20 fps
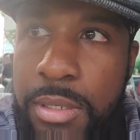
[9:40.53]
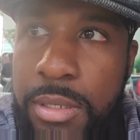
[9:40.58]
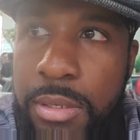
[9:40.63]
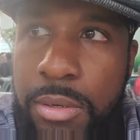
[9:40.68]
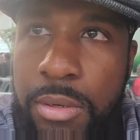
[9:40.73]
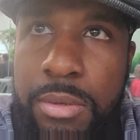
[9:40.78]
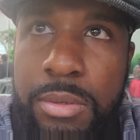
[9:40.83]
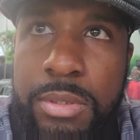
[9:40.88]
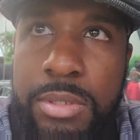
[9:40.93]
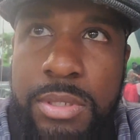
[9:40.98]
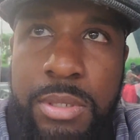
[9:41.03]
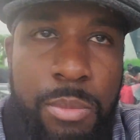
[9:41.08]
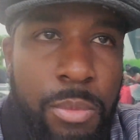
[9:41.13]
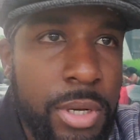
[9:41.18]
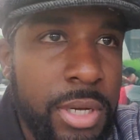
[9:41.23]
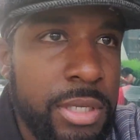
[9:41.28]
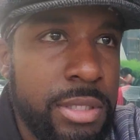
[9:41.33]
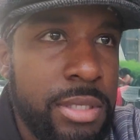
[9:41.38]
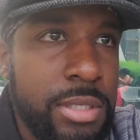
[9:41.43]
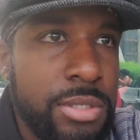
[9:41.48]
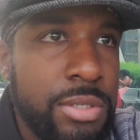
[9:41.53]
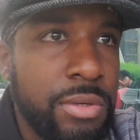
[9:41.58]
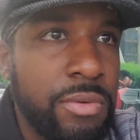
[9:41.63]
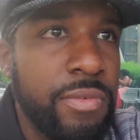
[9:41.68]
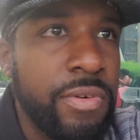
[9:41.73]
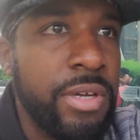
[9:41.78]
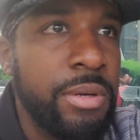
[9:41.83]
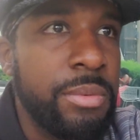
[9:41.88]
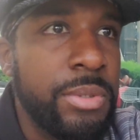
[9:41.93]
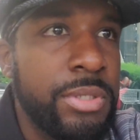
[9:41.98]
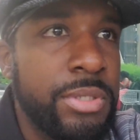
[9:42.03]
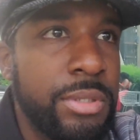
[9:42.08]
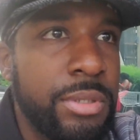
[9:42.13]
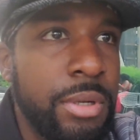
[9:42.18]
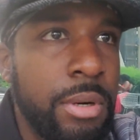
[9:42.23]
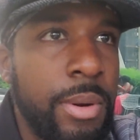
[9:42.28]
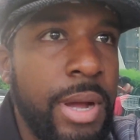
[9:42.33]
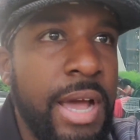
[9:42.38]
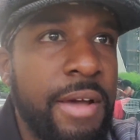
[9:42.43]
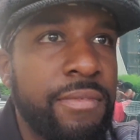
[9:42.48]
you know, someone could disagree with you.
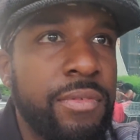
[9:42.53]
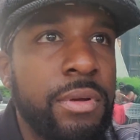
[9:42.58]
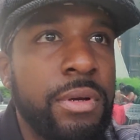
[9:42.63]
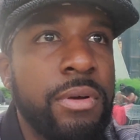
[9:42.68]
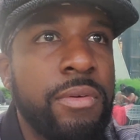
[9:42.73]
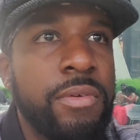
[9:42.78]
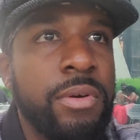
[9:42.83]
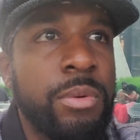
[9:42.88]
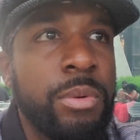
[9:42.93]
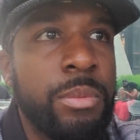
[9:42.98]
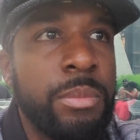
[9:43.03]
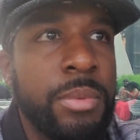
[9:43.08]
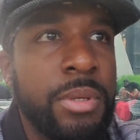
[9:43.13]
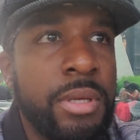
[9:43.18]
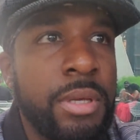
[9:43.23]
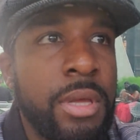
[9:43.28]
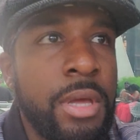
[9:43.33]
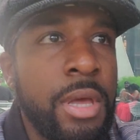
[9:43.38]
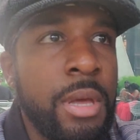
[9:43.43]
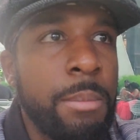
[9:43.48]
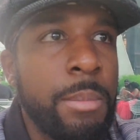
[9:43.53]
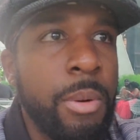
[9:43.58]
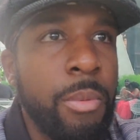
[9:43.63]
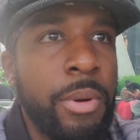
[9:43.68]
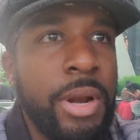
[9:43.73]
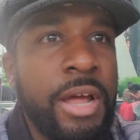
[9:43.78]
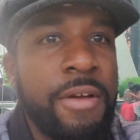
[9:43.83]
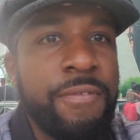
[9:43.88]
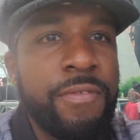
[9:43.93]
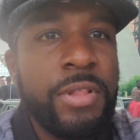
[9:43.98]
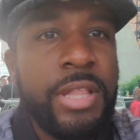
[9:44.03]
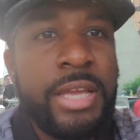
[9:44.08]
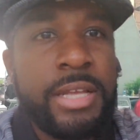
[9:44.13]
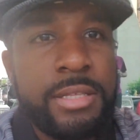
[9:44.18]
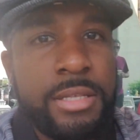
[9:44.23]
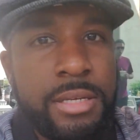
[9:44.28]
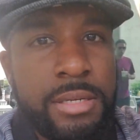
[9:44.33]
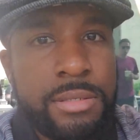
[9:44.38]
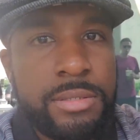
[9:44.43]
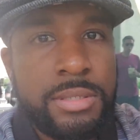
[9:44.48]
You don't have to agree with me. But when I feel
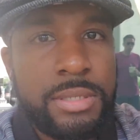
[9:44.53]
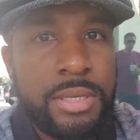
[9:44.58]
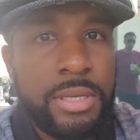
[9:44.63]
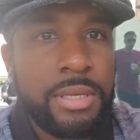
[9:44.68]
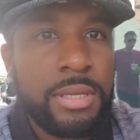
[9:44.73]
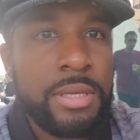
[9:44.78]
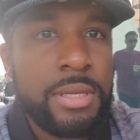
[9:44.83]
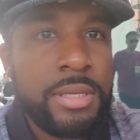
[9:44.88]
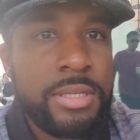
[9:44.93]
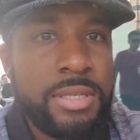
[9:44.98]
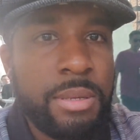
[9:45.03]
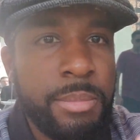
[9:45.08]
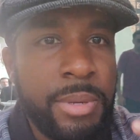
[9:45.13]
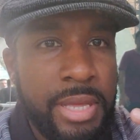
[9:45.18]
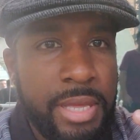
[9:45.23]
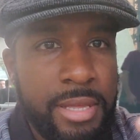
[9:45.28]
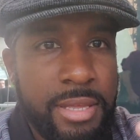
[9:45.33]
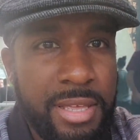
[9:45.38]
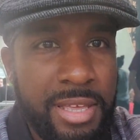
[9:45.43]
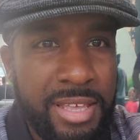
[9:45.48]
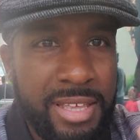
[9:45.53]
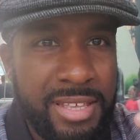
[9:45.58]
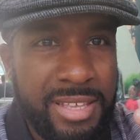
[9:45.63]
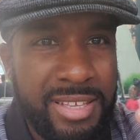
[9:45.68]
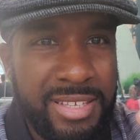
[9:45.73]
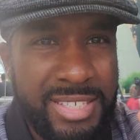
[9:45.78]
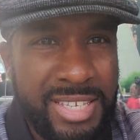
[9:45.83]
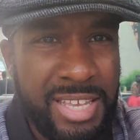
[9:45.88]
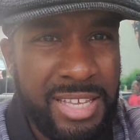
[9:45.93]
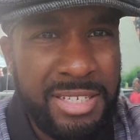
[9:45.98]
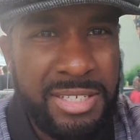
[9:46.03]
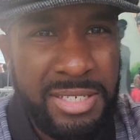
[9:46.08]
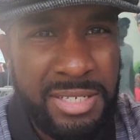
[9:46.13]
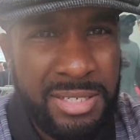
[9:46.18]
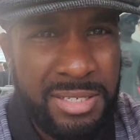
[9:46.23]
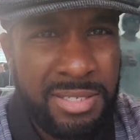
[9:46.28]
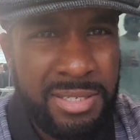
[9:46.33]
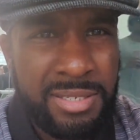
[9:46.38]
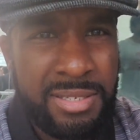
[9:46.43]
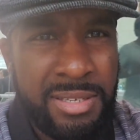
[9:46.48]
like there's some
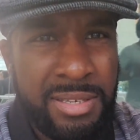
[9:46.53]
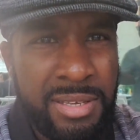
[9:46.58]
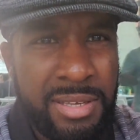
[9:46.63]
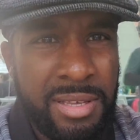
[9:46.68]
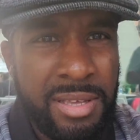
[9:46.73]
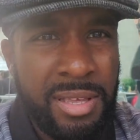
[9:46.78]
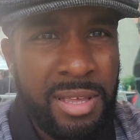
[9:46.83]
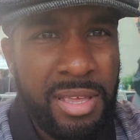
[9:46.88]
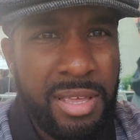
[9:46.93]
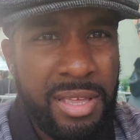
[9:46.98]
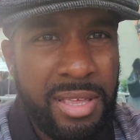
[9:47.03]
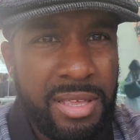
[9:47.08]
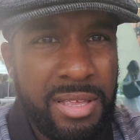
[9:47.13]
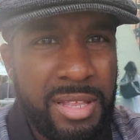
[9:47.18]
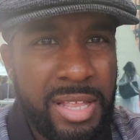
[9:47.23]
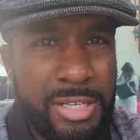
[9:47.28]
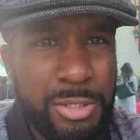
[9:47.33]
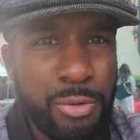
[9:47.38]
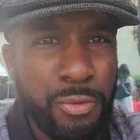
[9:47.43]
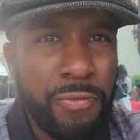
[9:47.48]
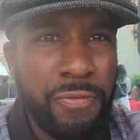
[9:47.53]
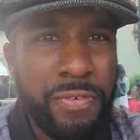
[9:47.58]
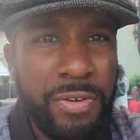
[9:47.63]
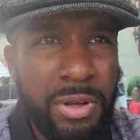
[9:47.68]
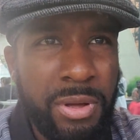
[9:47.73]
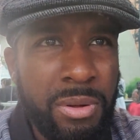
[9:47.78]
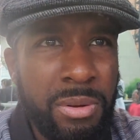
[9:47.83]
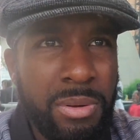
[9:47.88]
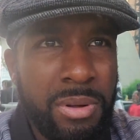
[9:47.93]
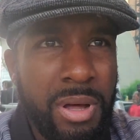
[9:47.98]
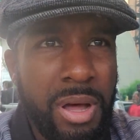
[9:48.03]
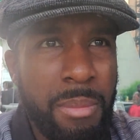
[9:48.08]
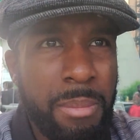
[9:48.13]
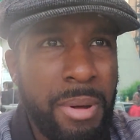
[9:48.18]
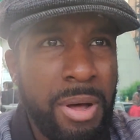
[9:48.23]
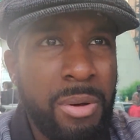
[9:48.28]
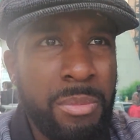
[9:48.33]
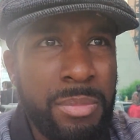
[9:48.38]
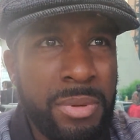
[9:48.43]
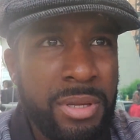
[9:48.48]
tensions that you feel
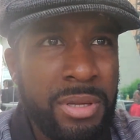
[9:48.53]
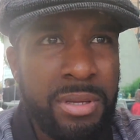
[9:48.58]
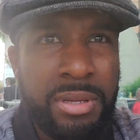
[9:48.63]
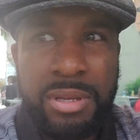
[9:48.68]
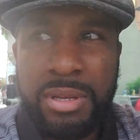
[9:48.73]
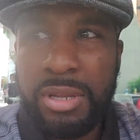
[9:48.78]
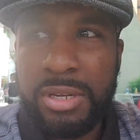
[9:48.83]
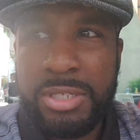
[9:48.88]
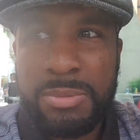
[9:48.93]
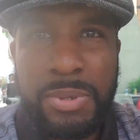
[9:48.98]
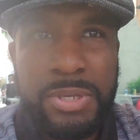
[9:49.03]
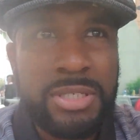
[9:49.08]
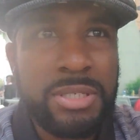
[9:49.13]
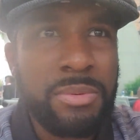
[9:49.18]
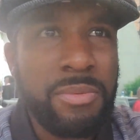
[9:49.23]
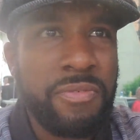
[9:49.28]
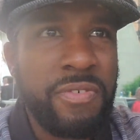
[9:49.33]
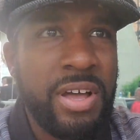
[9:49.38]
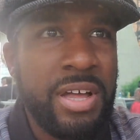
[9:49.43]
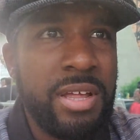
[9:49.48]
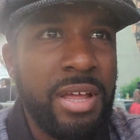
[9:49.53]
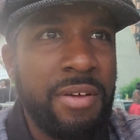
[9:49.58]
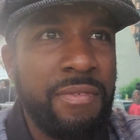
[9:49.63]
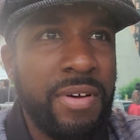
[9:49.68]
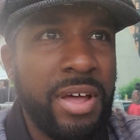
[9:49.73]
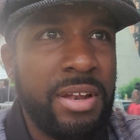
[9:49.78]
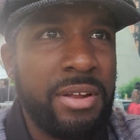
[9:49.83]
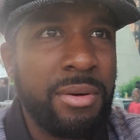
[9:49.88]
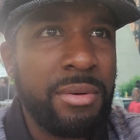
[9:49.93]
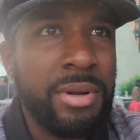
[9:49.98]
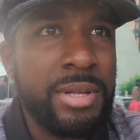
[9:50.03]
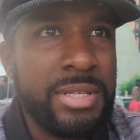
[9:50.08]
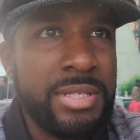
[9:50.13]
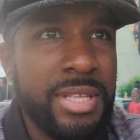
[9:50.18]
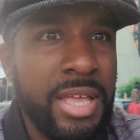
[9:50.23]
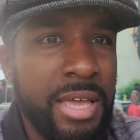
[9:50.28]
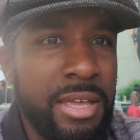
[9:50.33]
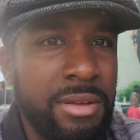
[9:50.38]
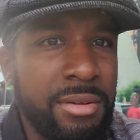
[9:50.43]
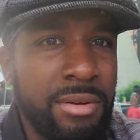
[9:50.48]
about me, especially if I notice
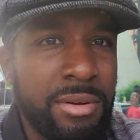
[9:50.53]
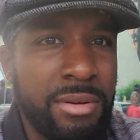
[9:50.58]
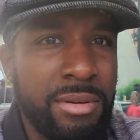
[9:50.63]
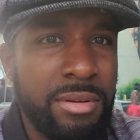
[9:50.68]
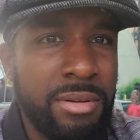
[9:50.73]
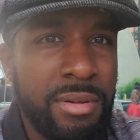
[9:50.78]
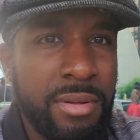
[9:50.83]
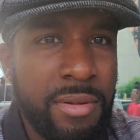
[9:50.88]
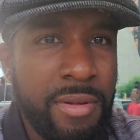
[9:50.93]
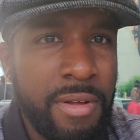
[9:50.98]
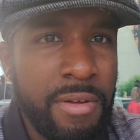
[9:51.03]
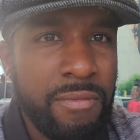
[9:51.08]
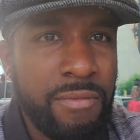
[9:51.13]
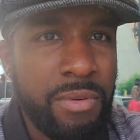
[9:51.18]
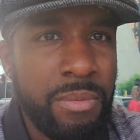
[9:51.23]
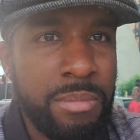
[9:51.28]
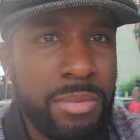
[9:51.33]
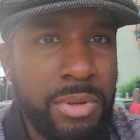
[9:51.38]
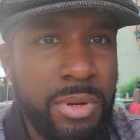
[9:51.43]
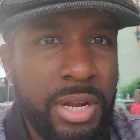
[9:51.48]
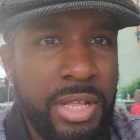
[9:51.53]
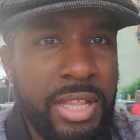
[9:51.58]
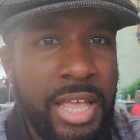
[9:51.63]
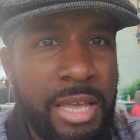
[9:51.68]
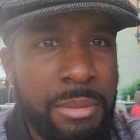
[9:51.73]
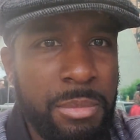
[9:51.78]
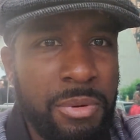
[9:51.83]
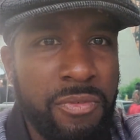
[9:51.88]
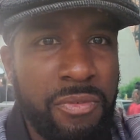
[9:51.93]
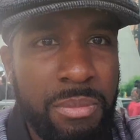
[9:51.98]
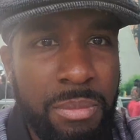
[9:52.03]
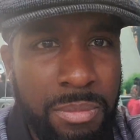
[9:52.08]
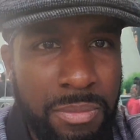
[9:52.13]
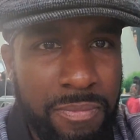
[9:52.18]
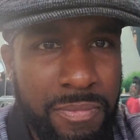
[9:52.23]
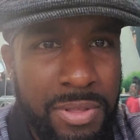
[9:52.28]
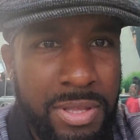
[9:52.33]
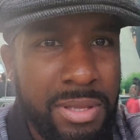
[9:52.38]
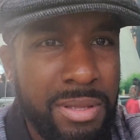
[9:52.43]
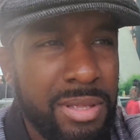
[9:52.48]
that, you know, you didn't like me from,
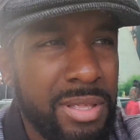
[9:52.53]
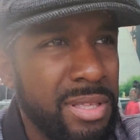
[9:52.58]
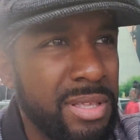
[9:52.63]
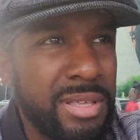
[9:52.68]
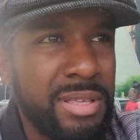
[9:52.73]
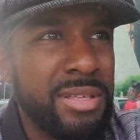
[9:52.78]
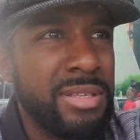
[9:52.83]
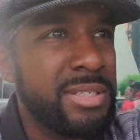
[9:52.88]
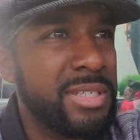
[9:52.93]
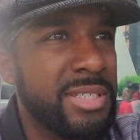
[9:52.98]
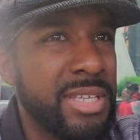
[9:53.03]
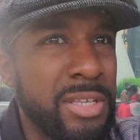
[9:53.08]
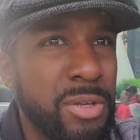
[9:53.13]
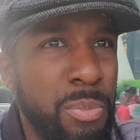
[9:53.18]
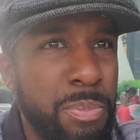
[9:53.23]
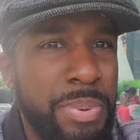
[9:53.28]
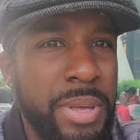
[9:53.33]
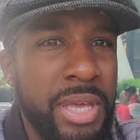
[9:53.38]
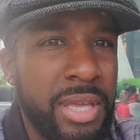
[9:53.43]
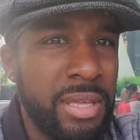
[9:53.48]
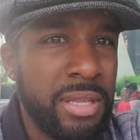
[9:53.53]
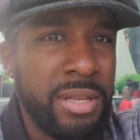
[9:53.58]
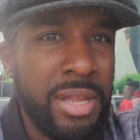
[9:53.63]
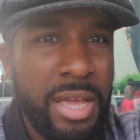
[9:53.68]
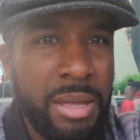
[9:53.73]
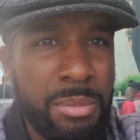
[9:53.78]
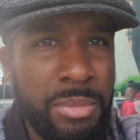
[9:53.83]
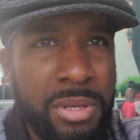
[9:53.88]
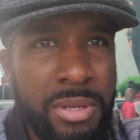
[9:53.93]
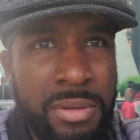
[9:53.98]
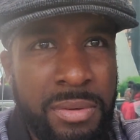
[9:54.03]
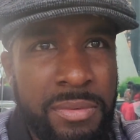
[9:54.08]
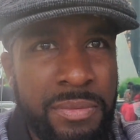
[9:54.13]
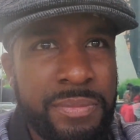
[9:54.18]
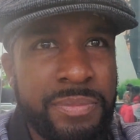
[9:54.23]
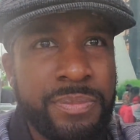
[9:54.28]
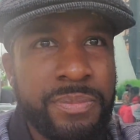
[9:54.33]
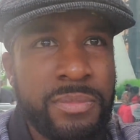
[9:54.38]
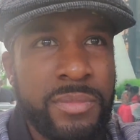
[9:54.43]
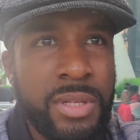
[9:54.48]
it's just like you're picking at me.
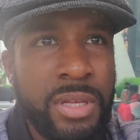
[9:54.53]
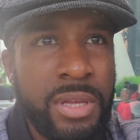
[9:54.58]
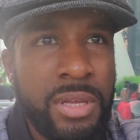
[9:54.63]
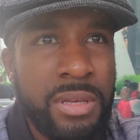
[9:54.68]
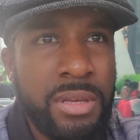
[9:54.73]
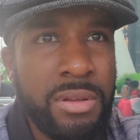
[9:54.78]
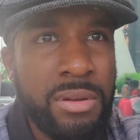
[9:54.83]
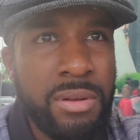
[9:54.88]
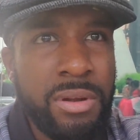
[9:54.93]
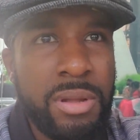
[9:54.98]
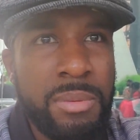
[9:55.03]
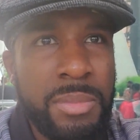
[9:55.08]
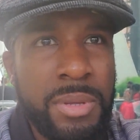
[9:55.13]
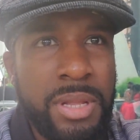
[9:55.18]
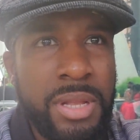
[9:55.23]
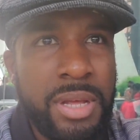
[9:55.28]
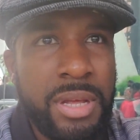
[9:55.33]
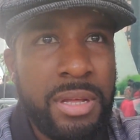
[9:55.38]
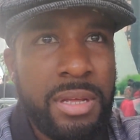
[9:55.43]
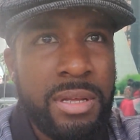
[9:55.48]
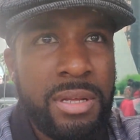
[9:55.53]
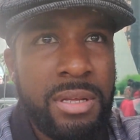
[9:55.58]
You know what I mean?